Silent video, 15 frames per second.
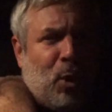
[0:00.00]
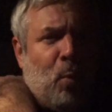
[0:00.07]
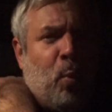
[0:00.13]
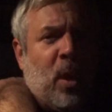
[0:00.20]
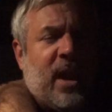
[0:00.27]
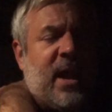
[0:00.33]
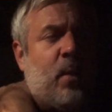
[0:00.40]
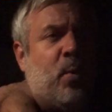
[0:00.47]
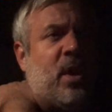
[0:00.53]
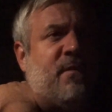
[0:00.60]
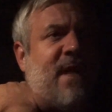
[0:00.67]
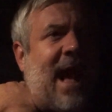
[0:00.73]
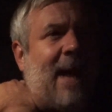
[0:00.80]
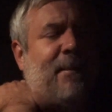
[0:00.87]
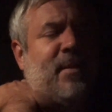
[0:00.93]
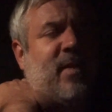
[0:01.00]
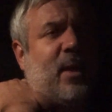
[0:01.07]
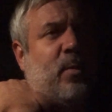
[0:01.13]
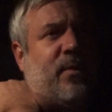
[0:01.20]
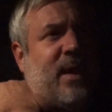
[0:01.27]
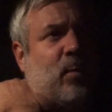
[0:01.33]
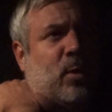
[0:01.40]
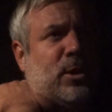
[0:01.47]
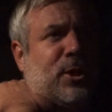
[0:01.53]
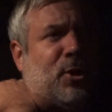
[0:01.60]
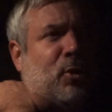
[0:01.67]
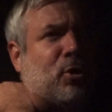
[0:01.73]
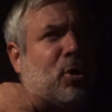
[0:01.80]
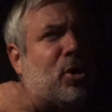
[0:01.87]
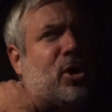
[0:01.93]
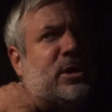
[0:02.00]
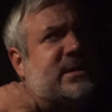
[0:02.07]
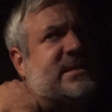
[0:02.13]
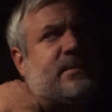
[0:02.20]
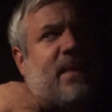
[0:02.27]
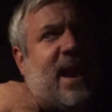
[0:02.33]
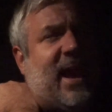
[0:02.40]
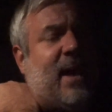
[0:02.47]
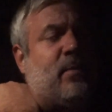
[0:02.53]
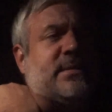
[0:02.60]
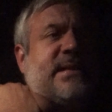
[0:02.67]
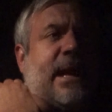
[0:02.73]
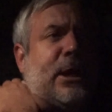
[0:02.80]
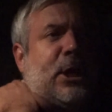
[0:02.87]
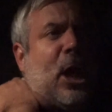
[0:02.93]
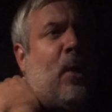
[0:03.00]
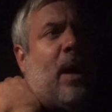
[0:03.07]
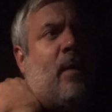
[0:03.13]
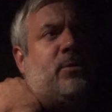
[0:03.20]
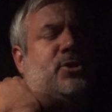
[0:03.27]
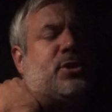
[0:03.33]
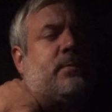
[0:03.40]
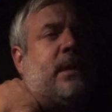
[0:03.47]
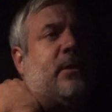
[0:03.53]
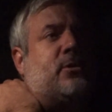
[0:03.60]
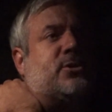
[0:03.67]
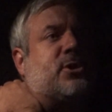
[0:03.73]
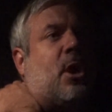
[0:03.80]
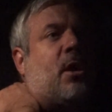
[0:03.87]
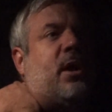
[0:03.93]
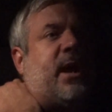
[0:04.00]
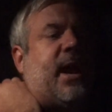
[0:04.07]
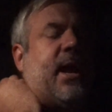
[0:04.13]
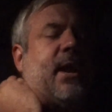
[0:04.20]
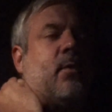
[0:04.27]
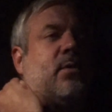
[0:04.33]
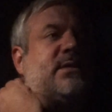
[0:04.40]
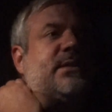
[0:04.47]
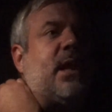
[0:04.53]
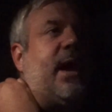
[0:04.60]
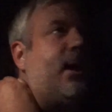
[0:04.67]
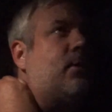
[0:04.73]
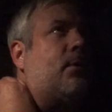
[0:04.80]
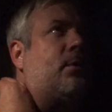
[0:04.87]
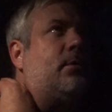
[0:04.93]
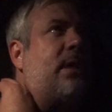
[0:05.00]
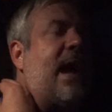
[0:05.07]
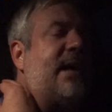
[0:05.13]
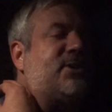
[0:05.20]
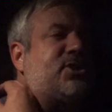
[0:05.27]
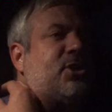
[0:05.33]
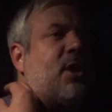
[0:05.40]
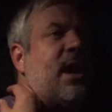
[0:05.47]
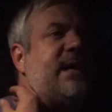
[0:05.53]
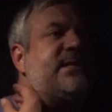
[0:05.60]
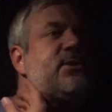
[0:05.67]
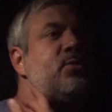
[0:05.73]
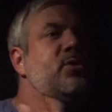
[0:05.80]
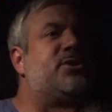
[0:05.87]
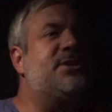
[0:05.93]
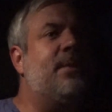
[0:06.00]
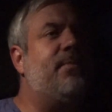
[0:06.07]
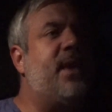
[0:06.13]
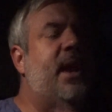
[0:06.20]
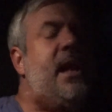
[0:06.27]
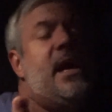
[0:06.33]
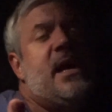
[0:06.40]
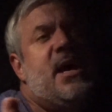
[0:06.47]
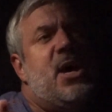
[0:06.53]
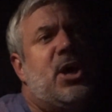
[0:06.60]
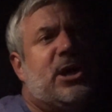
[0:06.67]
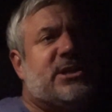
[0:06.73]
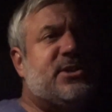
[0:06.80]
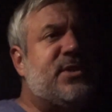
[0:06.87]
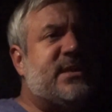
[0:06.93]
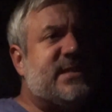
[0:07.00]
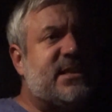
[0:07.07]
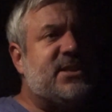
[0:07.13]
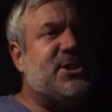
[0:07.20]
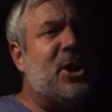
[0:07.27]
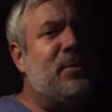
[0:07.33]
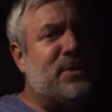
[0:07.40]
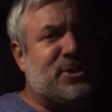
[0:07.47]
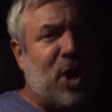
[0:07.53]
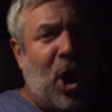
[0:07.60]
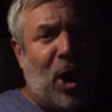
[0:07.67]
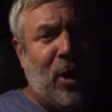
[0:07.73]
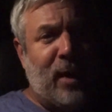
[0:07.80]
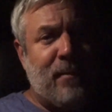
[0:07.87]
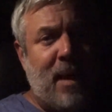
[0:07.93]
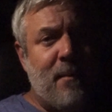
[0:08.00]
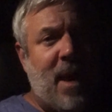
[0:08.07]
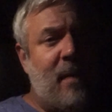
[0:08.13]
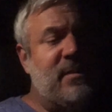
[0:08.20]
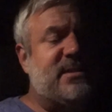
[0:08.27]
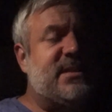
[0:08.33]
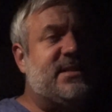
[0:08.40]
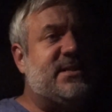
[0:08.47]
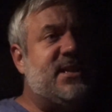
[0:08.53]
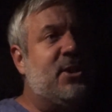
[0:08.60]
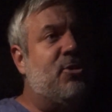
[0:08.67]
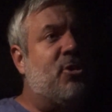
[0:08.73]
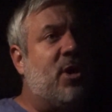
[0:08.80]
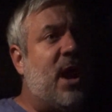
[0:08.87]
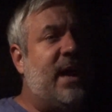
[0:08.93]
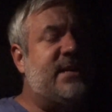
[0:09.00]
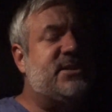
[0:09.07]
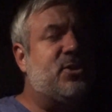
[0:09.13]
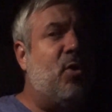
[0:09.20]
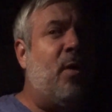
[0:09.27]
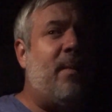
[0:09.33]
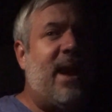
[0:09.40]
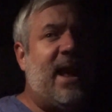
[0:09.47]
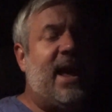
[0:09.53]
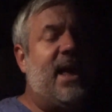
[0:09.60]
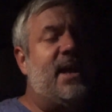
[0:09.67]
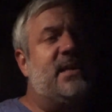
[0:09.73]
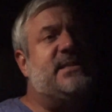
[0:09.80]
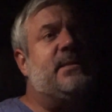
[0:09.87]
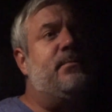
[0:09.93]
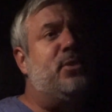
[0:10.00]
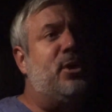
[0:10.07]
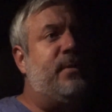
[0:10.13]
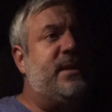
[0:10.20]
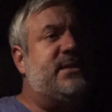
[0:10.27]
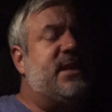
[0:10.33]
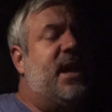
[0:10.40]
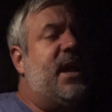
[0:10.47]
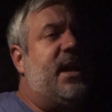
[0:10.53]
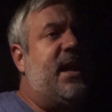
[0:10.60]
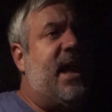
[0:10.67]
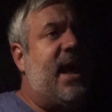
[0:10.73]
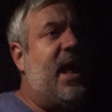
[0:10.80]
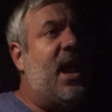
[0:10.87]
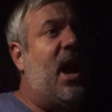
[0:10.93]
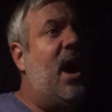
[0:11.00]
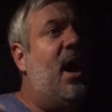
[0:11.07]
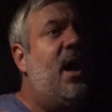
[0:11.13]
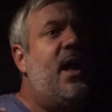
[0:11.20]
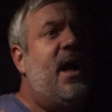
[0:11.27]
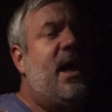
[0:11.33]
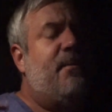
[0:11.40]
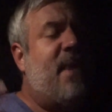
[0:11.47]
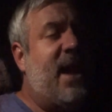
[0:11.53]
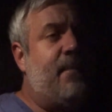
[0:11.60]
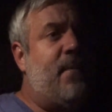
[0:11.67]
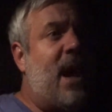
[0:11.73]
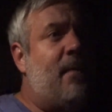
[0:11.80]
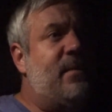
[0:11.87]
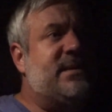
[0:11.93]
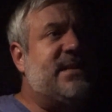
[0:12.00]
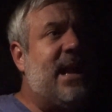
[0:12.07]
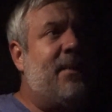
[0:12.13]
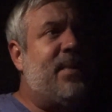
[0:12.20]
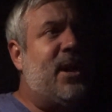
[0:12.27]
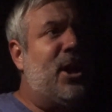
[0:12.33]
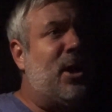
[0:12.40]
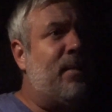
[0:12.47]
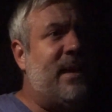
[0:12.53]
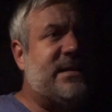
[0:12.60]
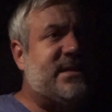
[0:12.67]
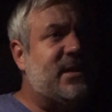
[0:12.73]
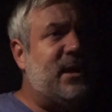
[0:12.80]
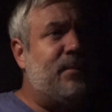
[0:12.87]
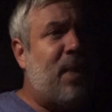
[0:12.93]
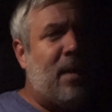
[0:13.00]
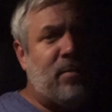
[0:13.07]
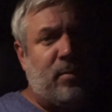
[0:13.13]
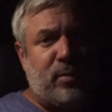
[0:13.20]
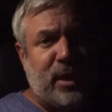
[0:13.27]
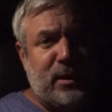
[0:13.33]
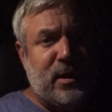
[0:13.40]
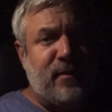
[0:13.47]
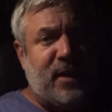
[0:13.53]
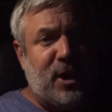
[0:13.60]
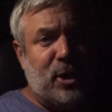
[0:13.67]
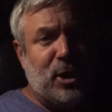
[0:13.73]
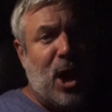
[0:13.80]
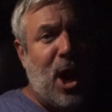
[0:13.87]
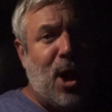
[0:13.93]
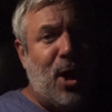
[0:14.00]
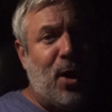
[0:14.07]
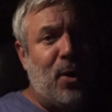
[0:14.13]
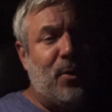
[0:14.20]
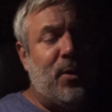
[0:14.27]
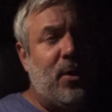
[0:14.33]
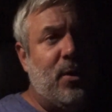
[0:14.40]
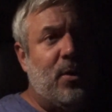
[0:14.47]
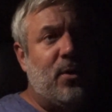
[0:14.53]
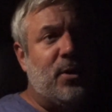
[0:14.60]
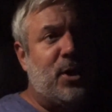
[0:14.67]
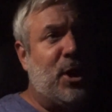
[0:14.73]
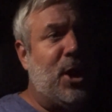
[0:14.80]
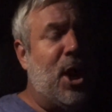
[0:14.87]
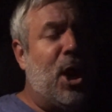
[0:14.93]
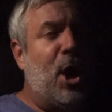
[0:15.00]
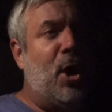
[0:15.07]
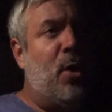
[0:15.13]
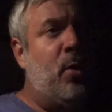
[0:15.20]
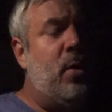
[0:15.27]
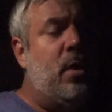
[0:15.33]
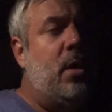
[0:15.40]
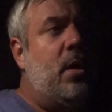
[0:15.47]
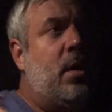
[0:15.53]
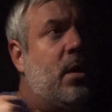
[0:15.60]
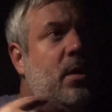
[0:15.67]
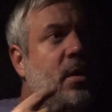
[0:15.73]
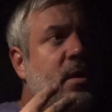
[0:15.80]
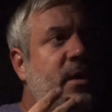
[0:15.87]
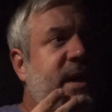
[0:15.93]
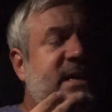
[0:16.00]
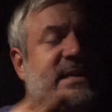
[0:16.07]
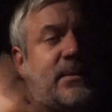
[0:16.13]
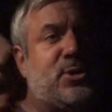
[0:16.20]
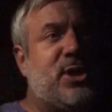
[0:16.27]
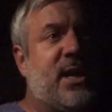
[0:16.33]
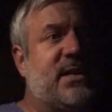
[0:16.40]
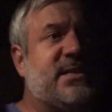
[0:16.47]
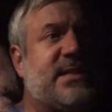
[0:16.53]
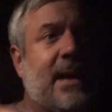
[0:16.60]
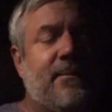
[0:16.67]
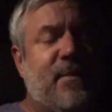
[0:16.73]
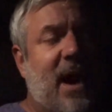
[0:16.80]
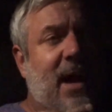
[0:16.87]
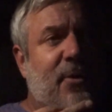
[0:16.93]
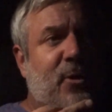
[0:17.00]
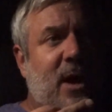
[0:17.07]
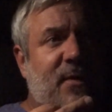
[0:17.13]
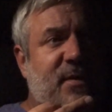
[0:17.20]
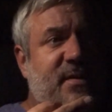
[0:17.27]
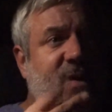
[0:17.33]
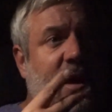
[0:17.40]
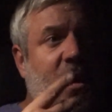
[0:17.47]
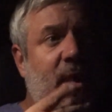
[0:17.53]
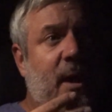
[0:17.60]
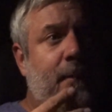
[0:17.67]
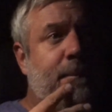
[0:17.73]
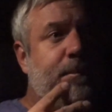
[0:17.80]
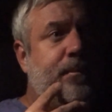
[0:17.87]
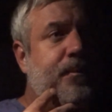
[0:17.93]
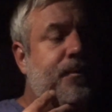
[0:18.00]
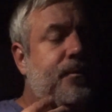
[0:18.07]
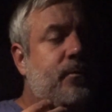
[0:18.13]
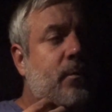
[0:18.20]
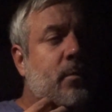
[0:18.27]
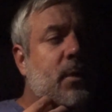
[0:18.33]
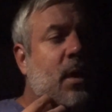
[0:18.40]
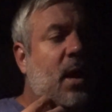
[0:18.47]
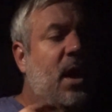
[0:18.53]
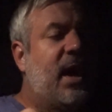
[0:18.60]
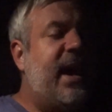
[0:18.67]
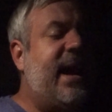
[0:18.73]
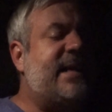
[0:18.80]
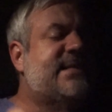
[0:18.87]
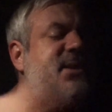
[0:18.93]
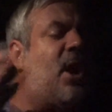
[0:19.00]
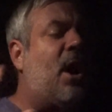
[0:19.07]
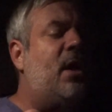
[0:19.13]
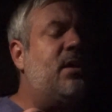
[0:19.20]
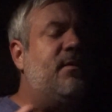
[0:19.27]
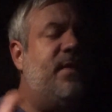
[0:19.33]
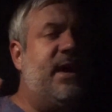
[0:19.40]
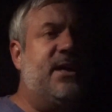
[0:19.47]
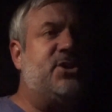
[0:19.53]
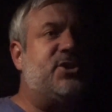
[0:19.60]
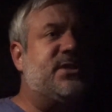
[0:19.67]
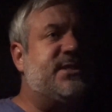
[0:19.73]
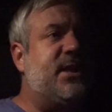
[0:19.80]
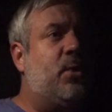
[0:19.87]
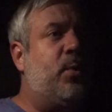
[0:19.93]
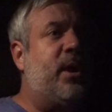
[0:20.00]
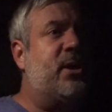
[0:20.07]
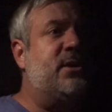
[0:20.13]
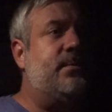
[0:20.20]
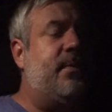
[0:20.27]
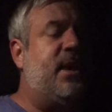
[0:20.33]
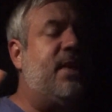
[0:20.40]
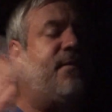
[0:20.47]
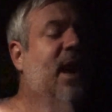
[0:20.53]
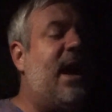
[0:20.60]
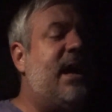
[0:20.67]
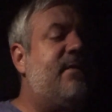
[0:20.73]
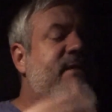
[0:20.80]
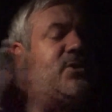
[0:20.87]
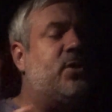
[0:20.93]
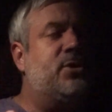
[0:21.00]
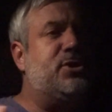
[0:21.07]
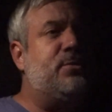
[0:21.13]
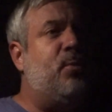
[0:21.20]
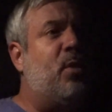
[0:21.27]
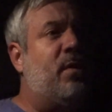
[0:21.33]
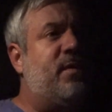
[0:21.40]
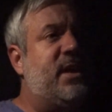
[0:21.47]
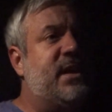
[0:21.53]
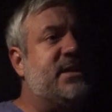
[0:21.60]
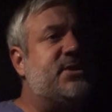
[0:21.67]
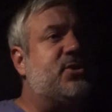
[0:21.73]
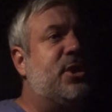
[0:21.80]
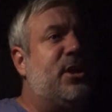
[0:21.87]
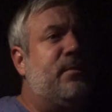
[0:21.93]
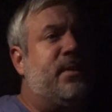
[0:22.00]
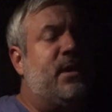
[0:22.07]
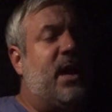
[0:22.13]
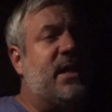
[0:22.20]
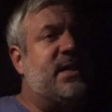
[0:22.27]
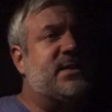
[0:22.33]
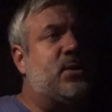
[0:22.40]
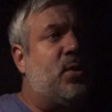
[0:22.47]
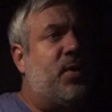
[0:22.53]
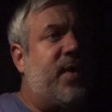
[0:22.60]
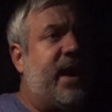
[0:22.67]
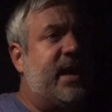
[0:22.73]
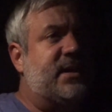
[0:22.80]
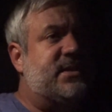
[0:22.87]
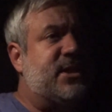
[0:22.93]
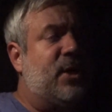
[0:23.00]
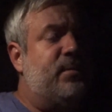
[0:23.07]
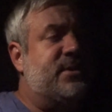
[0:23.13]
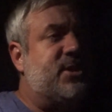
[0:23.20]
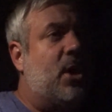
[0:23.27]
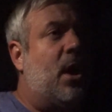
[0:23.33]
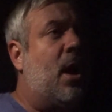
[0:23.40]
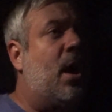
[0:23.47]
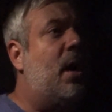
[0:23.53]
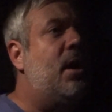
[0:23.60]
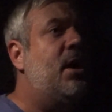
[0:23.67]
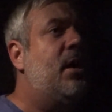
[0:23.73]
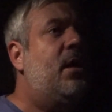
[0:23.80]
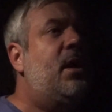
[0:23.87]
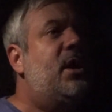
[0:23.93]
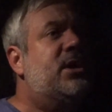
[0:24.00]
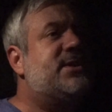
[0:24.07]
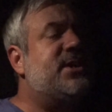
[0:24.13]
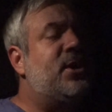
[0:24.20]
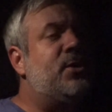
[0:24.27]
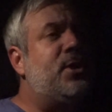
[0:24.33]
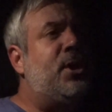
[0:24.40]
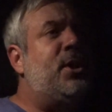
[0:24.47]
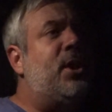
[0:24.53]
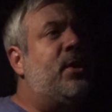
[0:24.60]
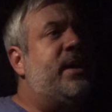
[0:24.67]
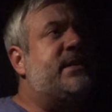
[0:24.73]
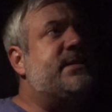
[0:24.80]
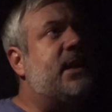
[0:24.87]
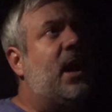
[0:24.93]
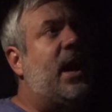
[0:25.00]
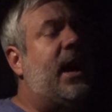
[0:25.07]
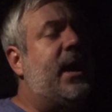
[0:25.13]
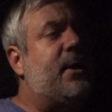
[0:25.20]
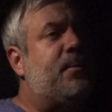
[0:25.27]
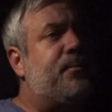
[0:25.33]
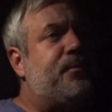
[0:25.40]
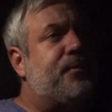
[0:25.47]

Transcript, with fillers: when it would have happened, like, when they were little girls. And my aunt was like, no, I was your mother's guardian. It was, like, her last year of high school or something. So this is so bizarre. Like, my mom is a senior in high school. My aunt is in Bloomington, Indiana. My mom is up here, basically probably living alone, you know, except she had a stepfather at the time. It's all of it just so weird. If I even told you more of the history, you'd be like, this whole thing is so bizarre. So, you know, it's like,